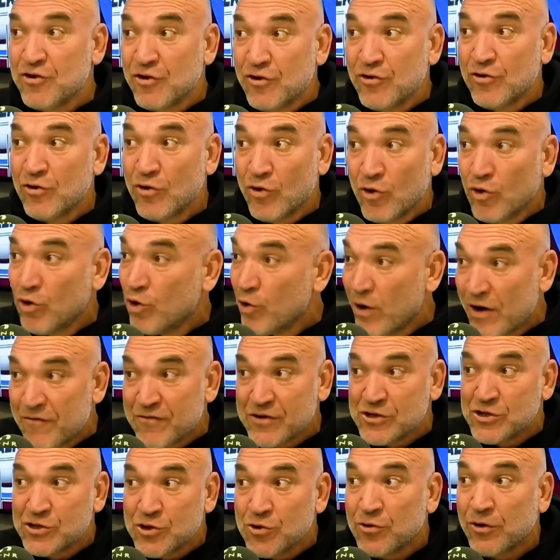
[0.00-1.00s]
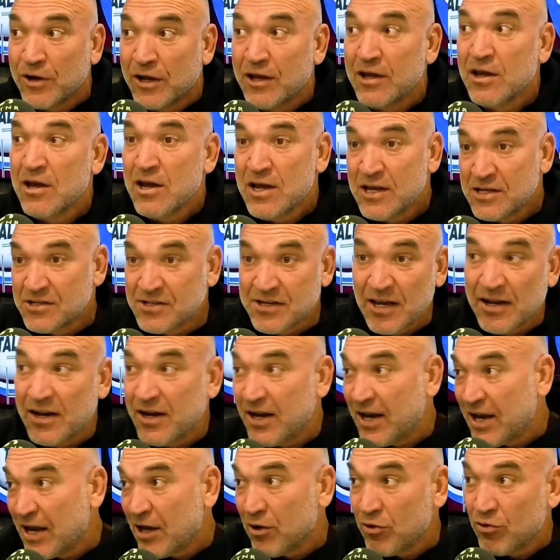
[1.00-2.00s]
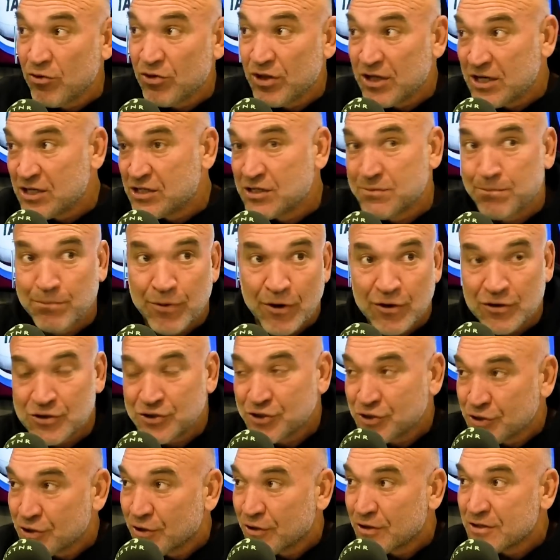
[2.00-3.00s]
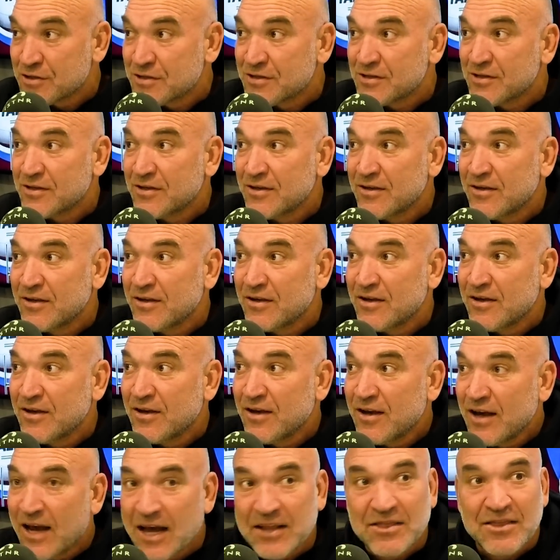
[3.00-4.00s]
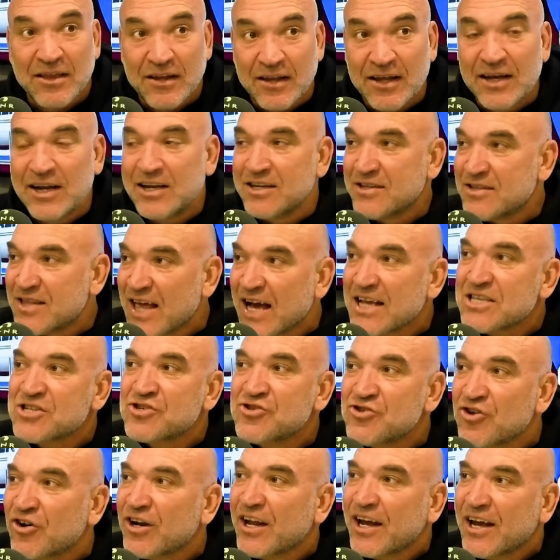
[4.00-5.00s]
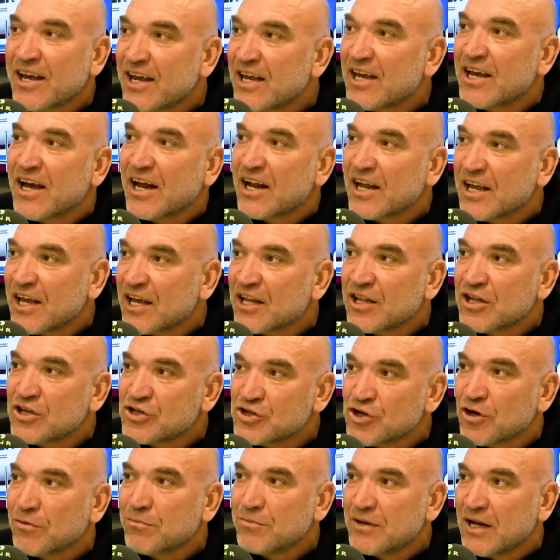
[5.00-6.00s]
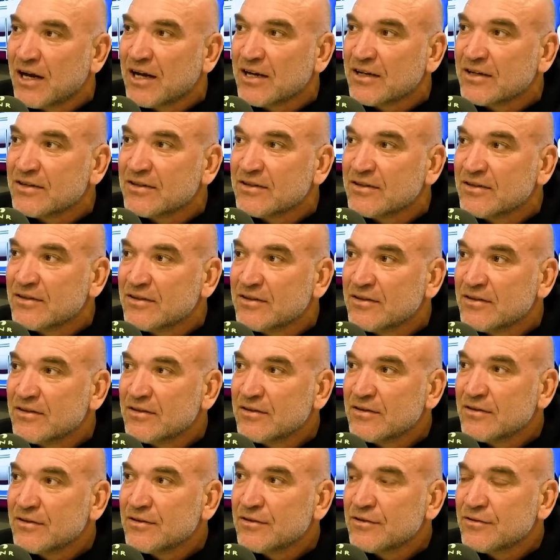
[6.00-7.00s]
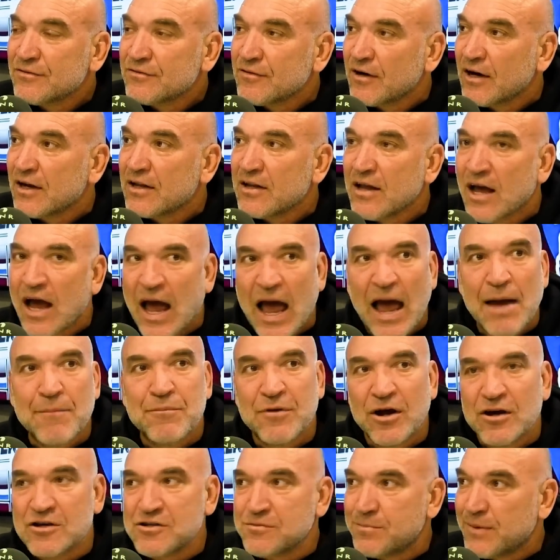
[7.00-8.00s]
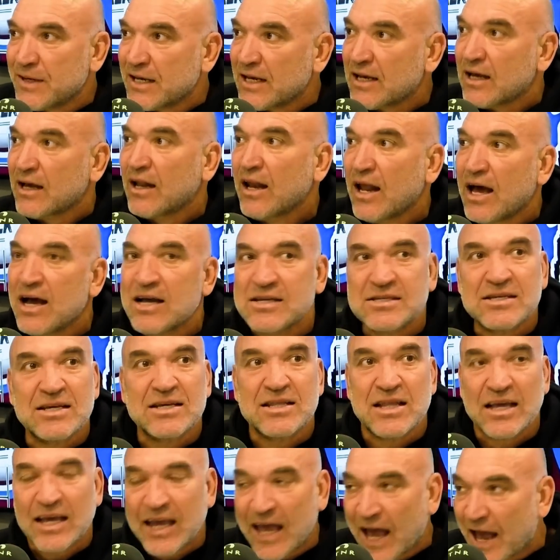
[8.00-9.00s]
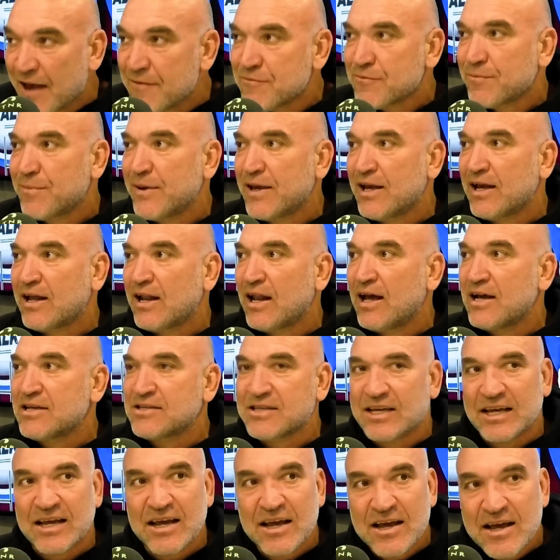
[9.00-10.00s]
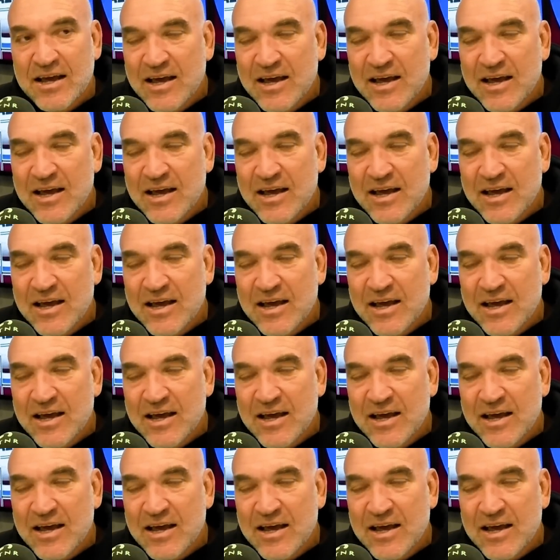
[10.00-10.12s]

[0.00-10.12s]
Newton or whoever's doing it sending out all these pot shots at the leaders. That's not how you're going to get the job done, right? Abdo's been classy. The game's been classy.